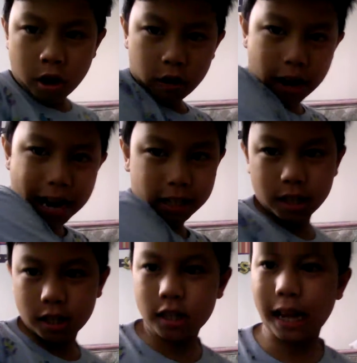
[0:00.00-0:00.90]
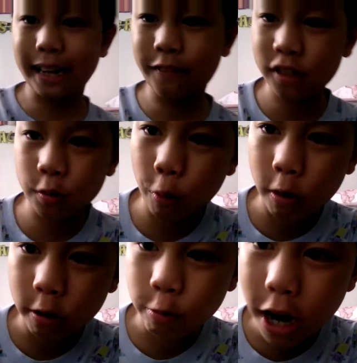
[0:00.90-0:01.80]
Alright, thanks
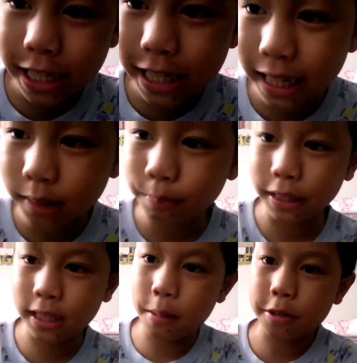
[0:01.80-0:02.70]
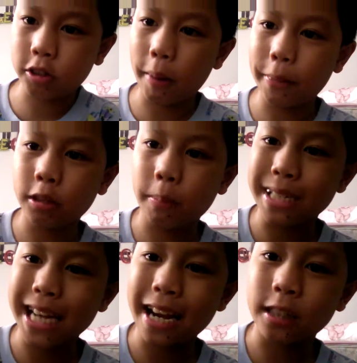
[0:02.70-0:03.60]
for watching. Please subscribe into
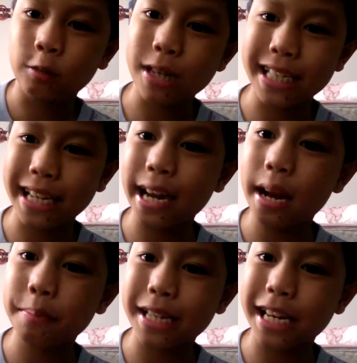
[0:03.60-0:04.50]
my channel. Once again, I'm